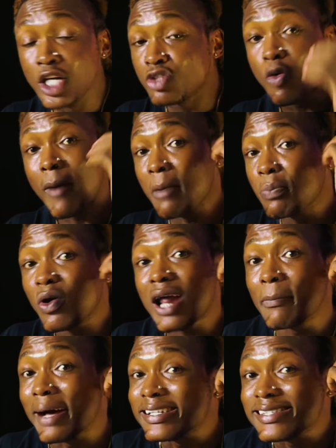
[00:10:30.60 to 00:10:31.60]
So my
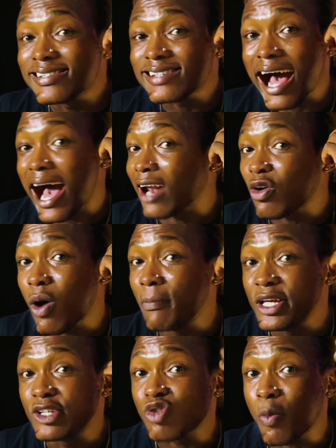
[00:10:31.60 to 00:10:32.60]
brother, my sister, I know I
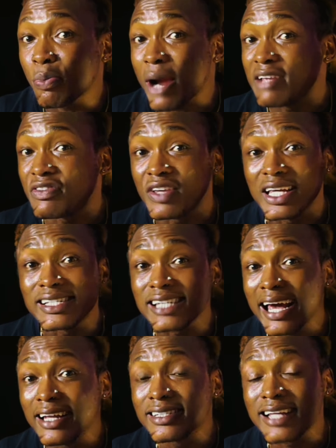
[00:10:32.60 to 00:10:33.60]
may be surprised if
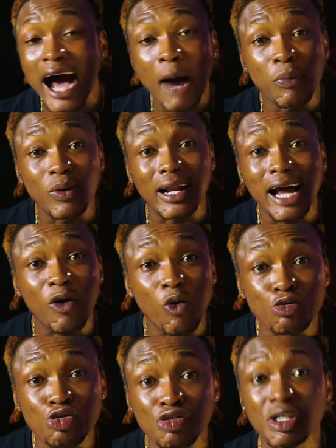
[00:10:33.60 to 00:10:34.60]
this anything happen in that
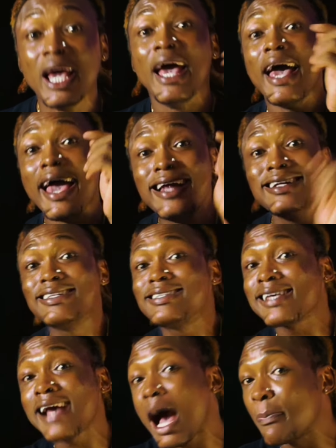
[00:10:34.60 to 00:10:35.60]
country.
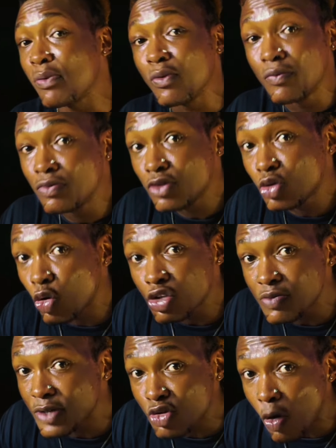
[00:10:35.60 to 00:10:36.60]
Anything happen,
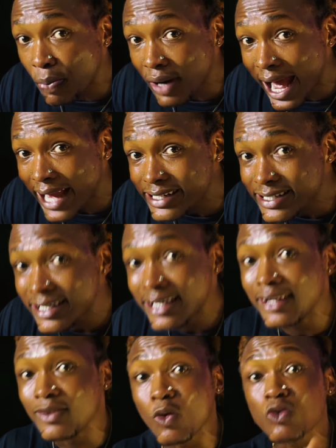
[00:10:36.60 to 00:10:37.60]
don't be surprised.
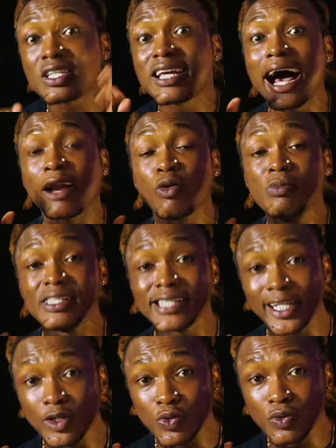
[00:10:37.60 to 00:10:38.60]
No say I not be
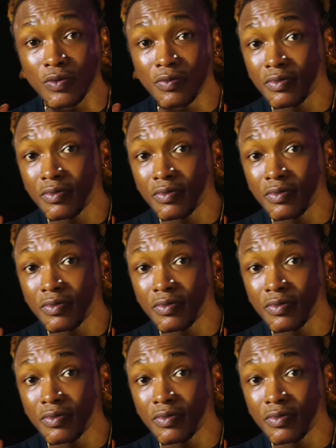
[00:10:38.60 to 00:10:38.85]
tell you.